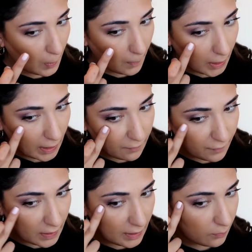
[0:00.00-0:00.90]
But I
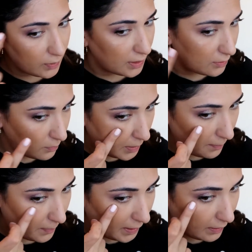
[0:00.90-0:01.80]
feel like when I do my
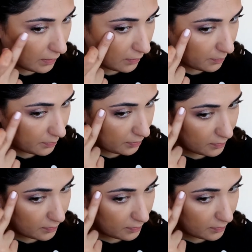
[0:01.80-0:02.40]
makeup,